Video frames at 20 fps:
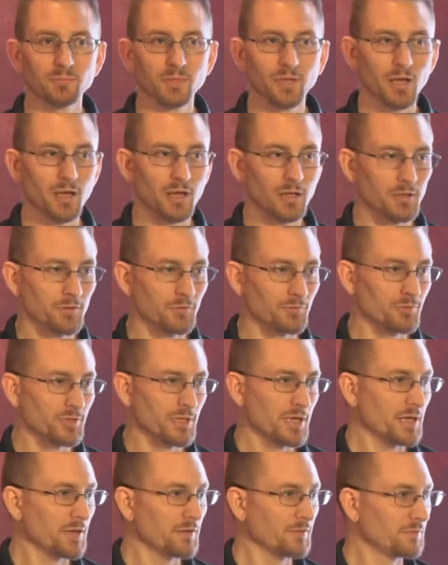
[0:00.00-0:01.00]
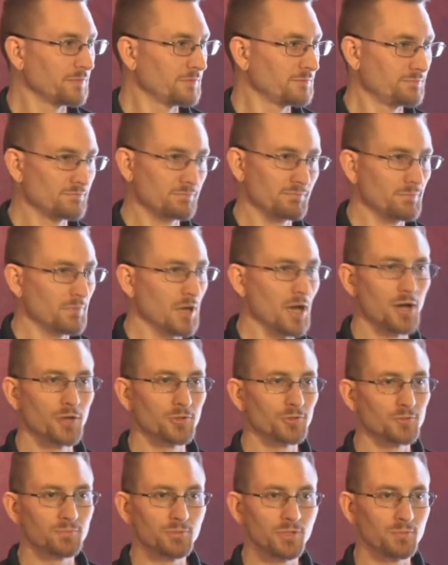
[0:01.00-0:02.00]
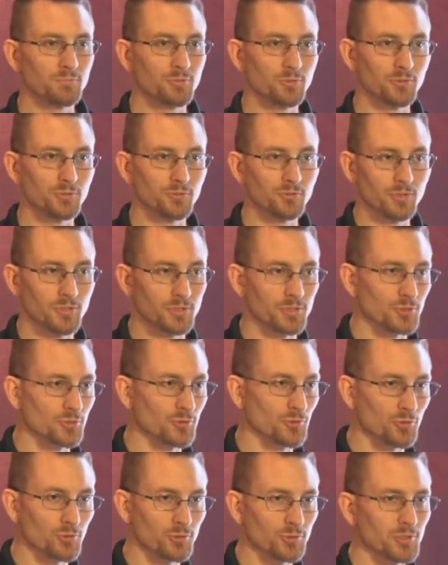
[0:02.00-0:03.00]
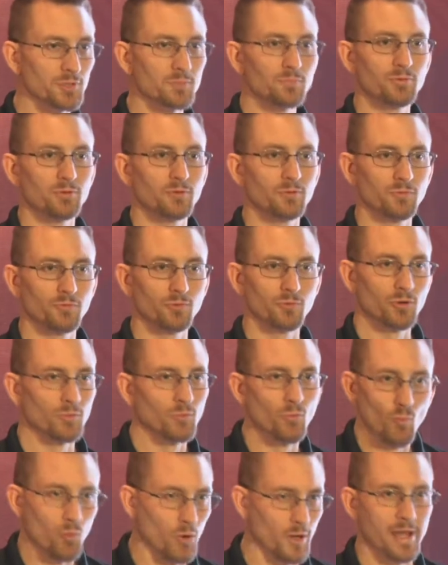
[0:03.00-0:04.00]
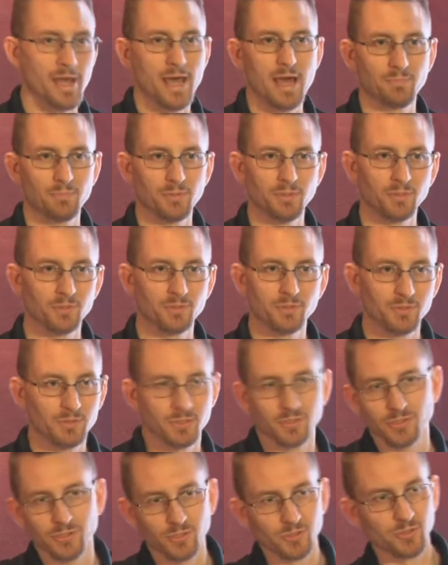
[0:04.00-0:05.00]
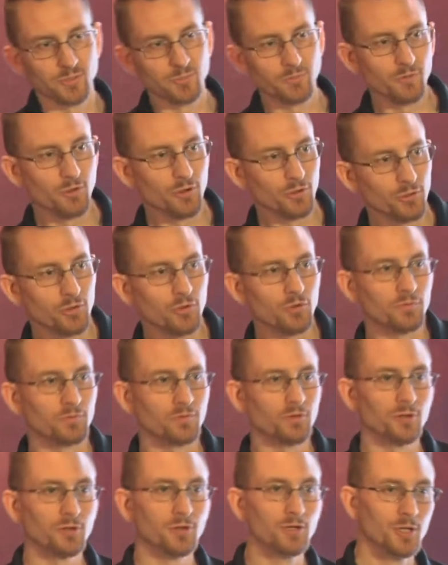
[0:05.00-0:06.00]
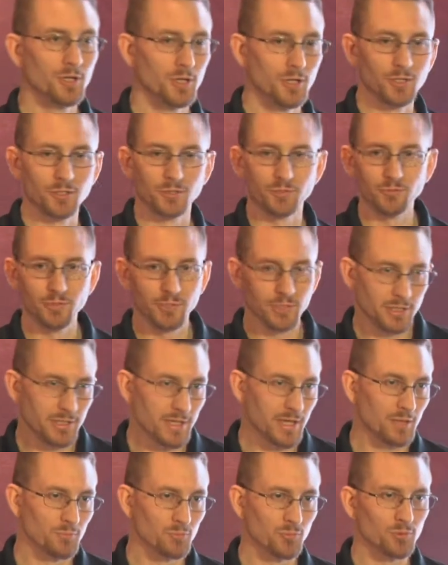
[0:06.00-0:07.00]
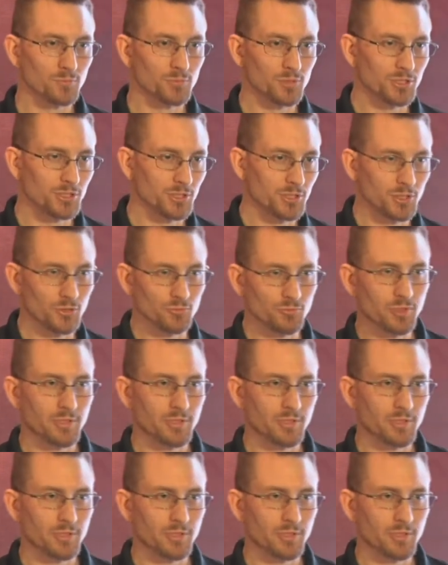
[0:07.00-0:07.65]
If we have 100 people doing this order input form, what happens? Does the system fall over? Do we need to add more machines?